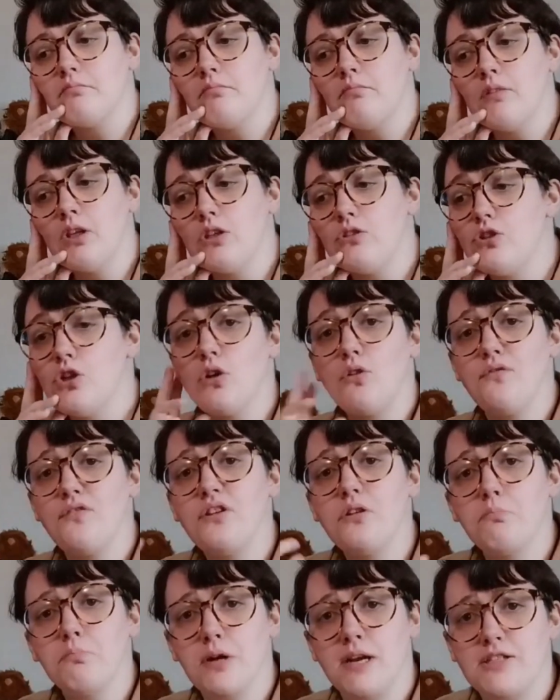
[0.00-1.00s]
Don't feel
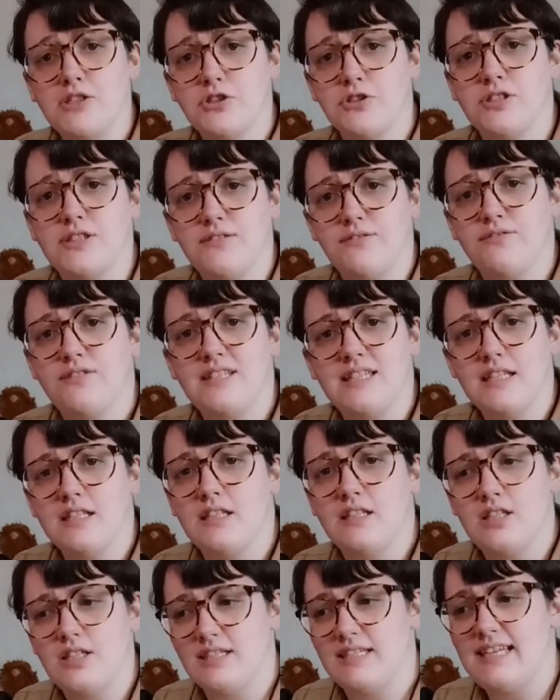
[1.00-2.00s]
pressured
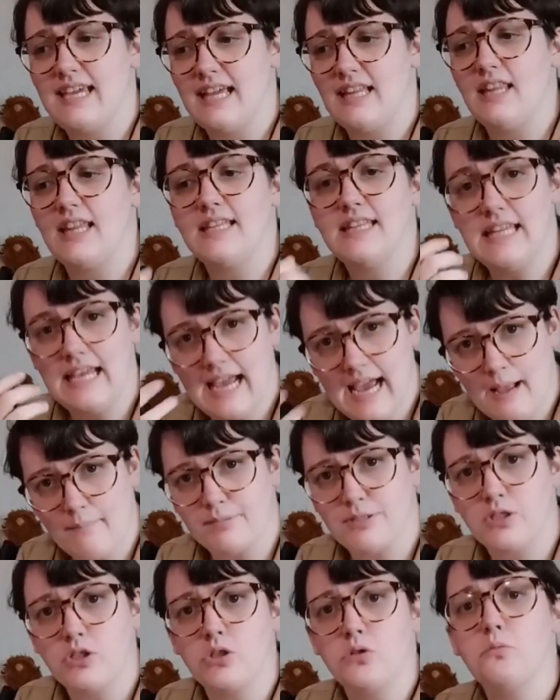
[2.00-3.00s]
to get like the
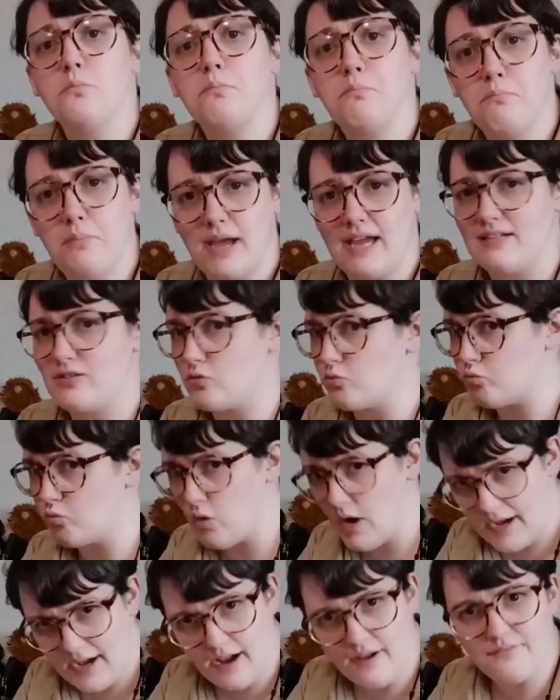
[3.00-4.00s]
absolute best right
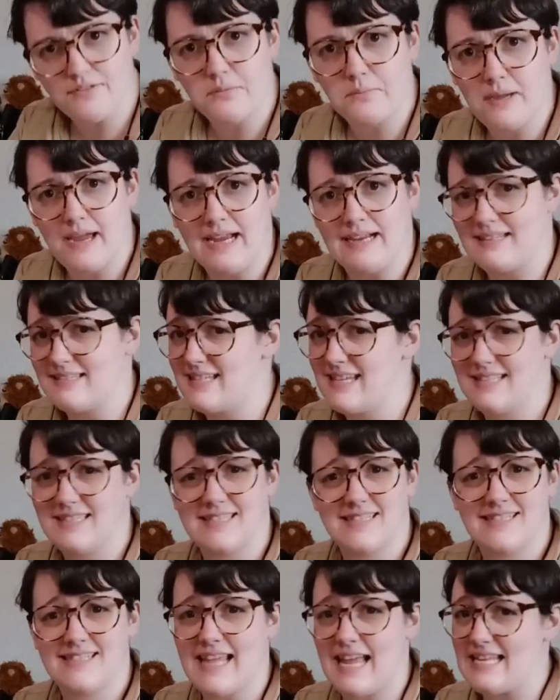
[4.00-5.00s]
off the bat, because
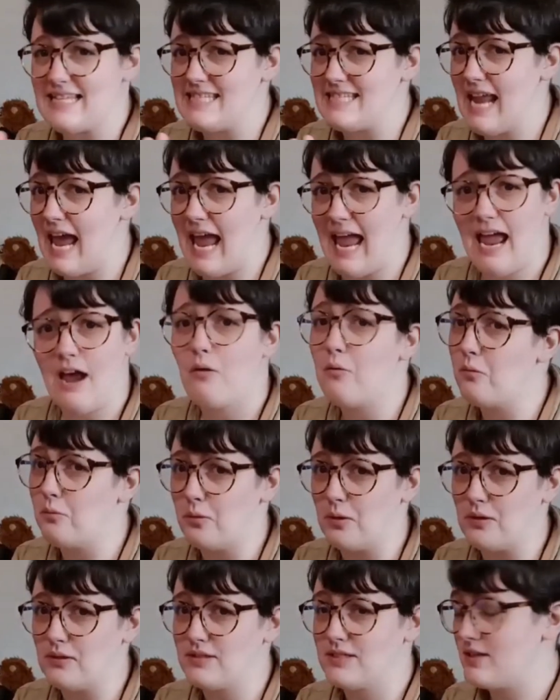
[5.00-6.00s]
that's not how it
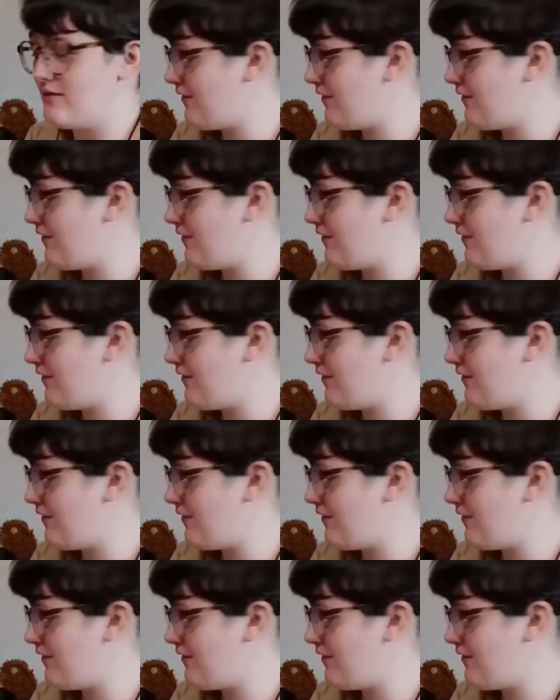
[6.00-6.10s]
works. If I